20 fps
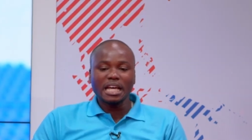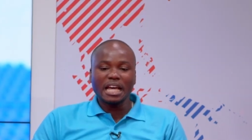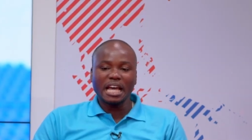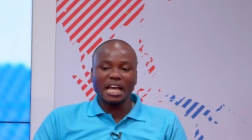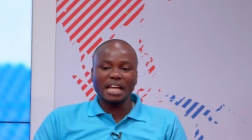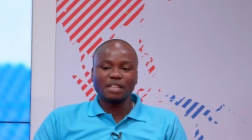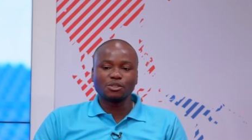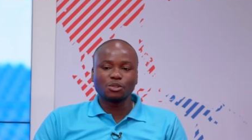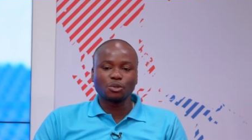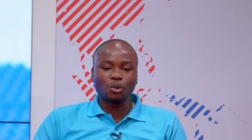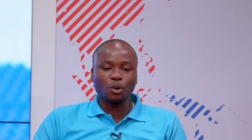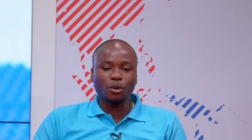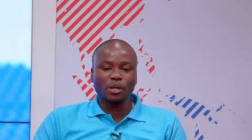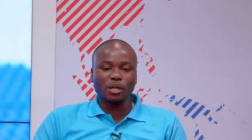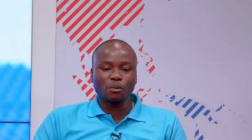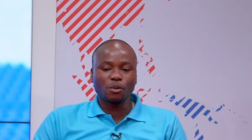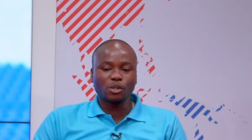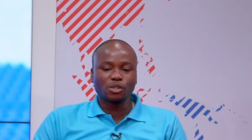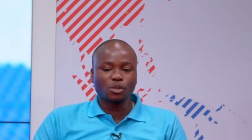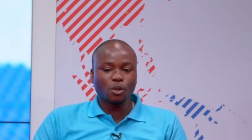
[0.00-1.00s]
and so
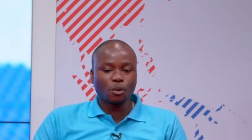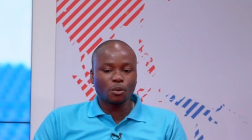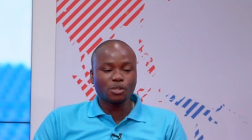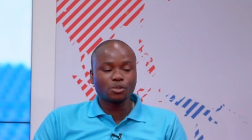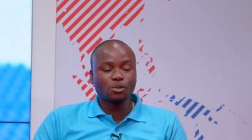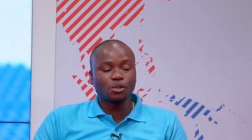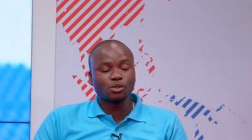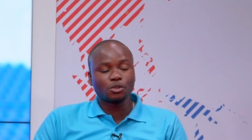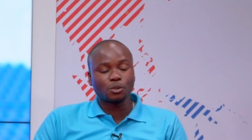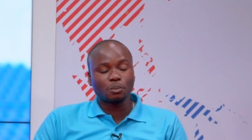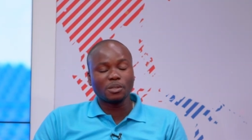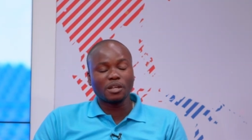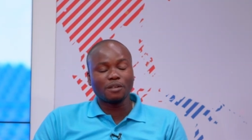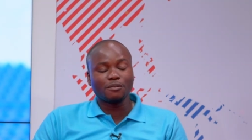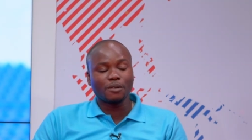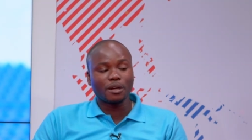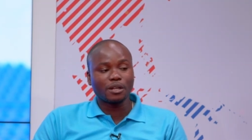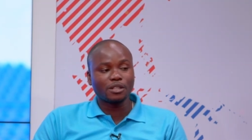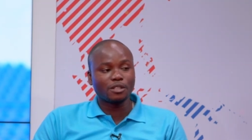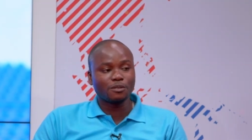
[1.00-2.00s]
it was always going to be a
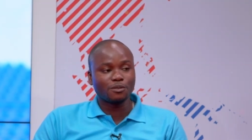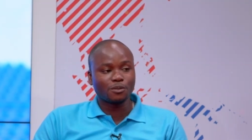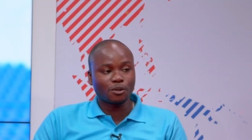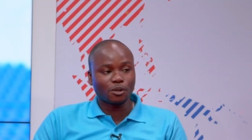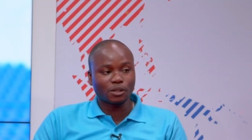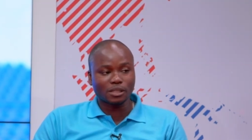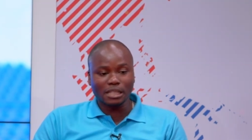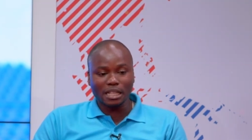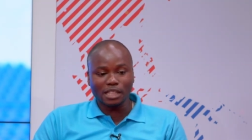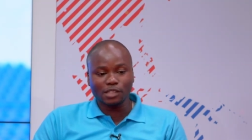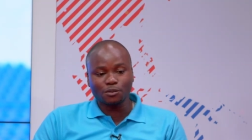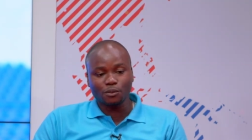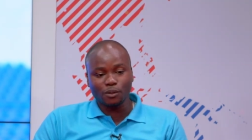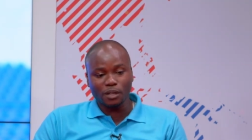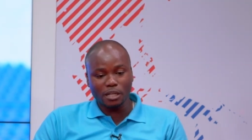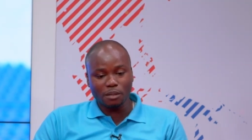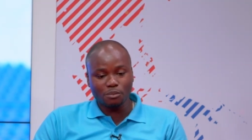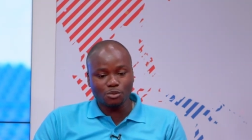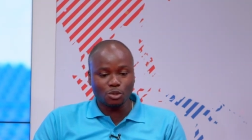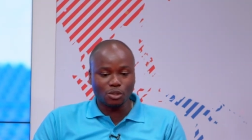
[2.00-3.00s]
very difficult task for
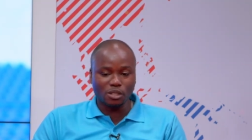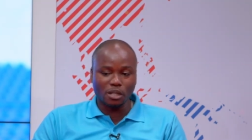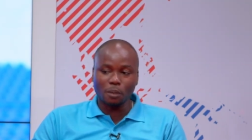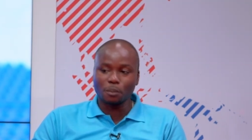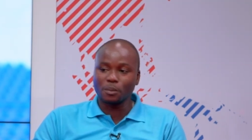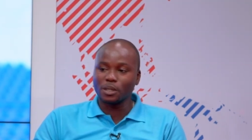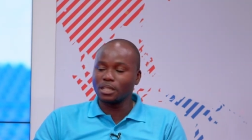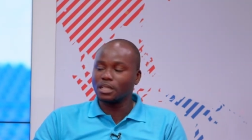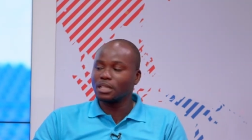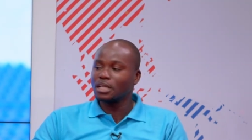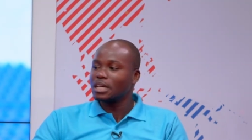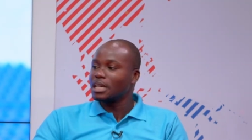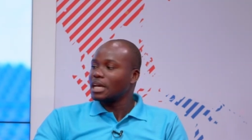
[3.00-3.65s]
him to come in